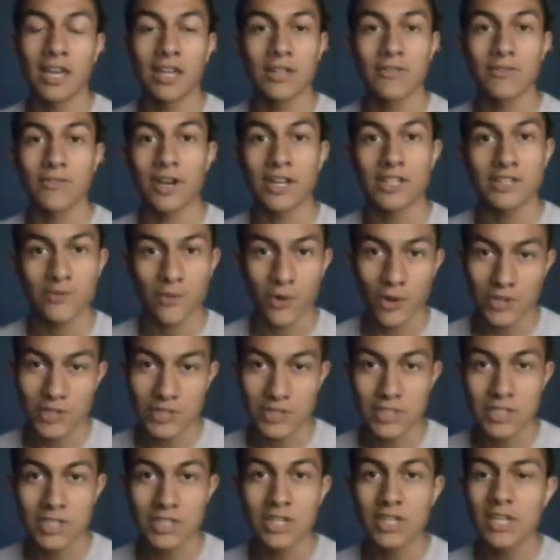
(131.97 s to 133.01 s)
and vice
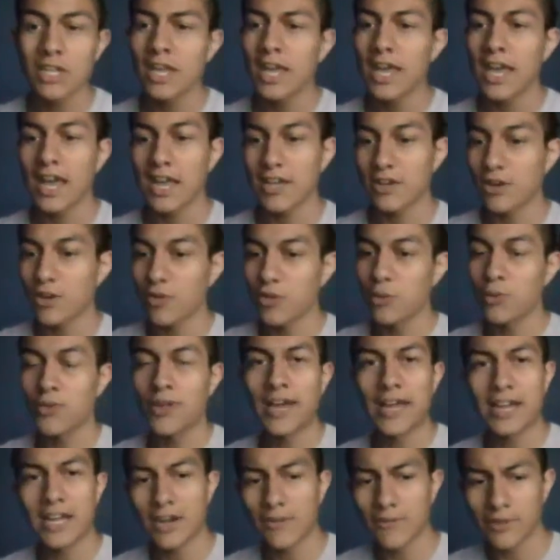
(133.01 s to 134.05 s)
versa. And all through
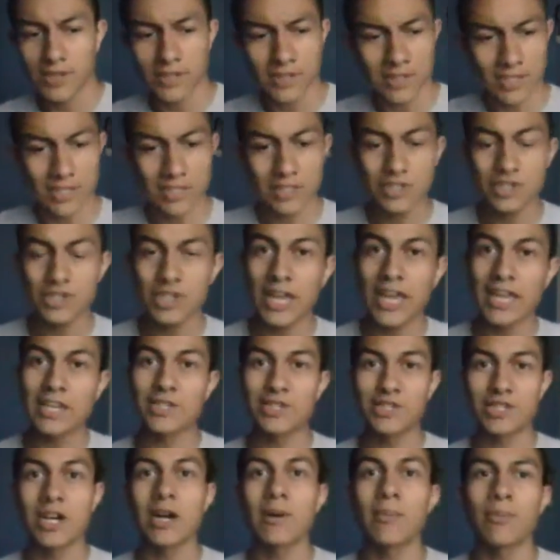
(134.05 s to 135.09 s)
that, everything is
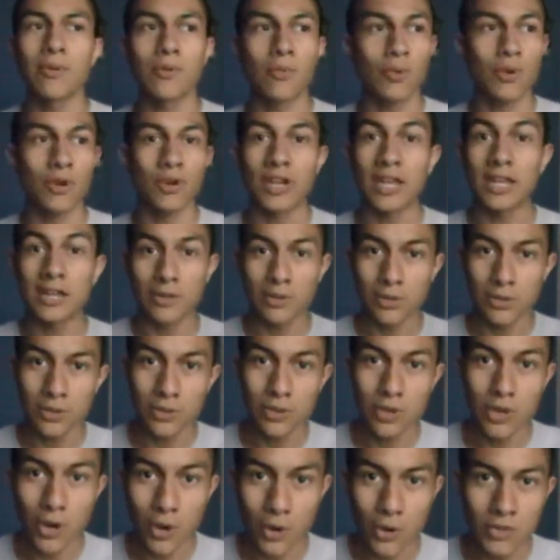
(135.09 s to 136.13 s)
changed up. Where an
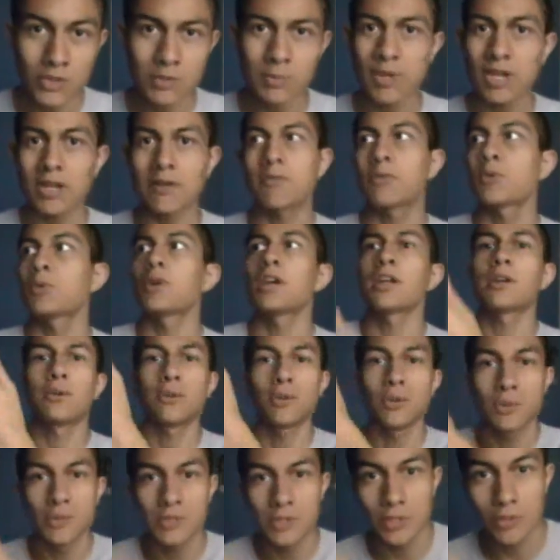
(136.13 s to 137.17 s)
interlude goes, you might have 3
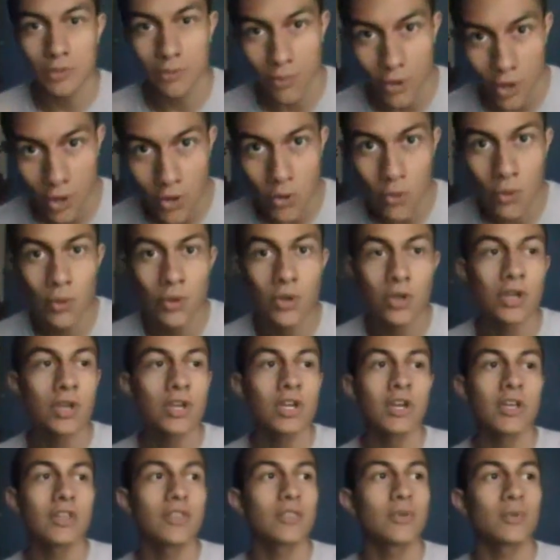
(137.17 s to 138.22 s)
interludes in a row,
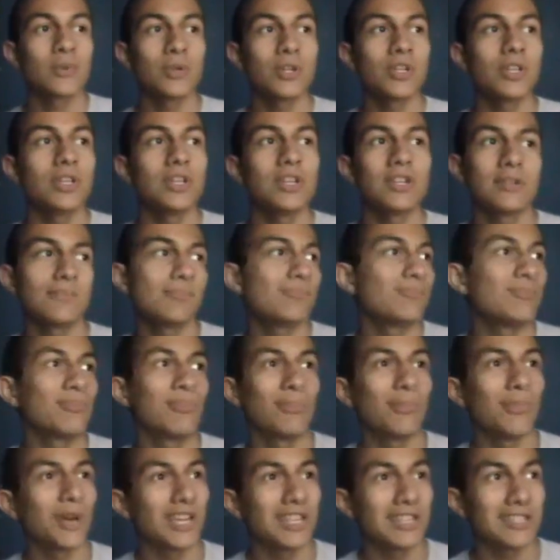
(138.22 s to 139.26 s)
3
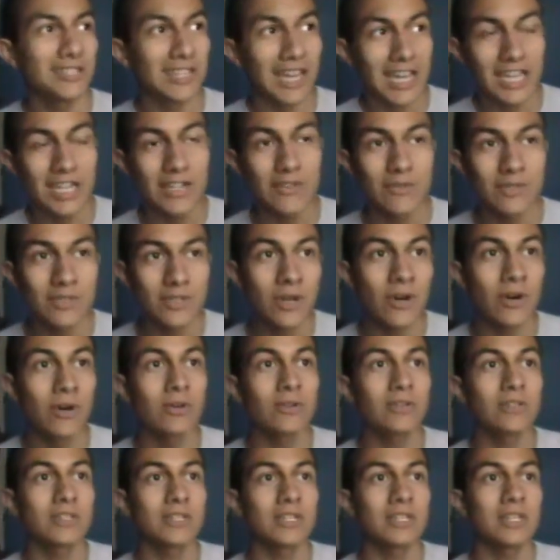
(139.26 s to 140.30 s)
like negative
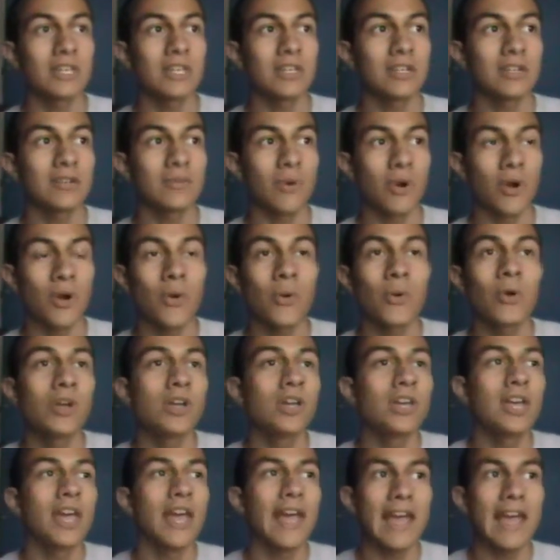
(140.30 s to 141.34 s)
songs in a row.